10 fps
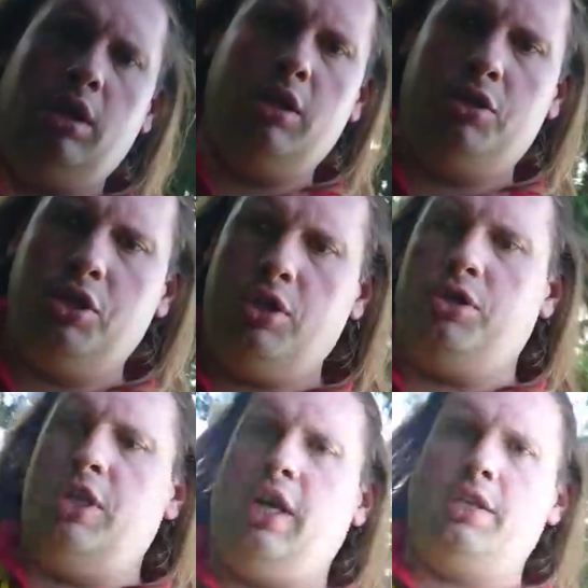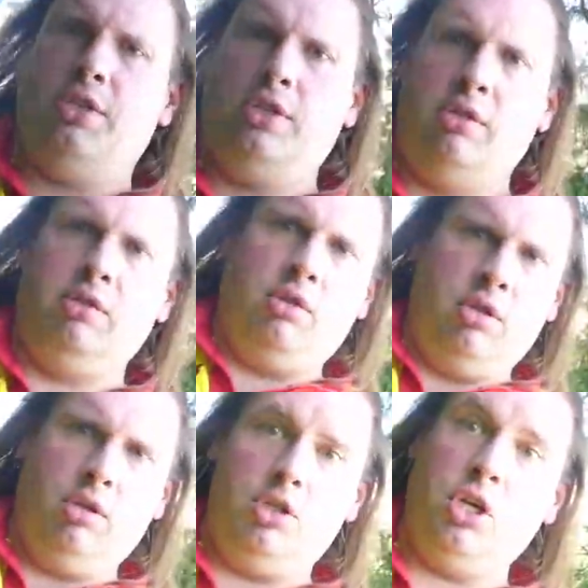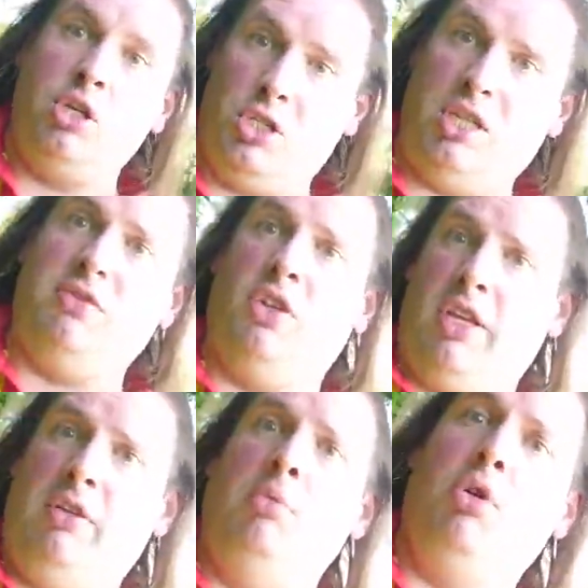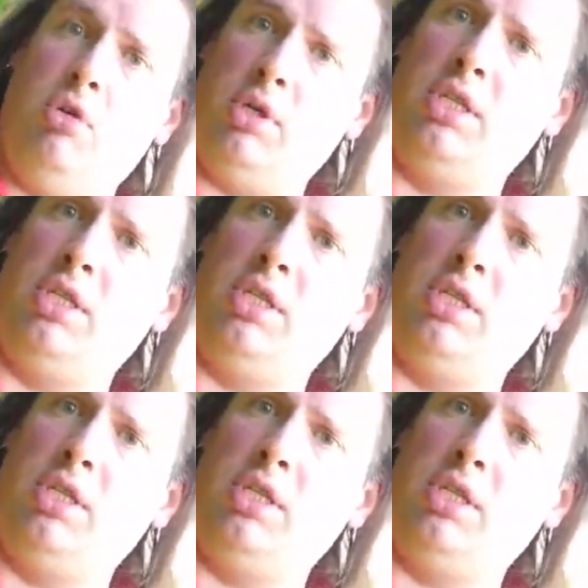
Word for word: at the churchyard. The church itself's not there anymore.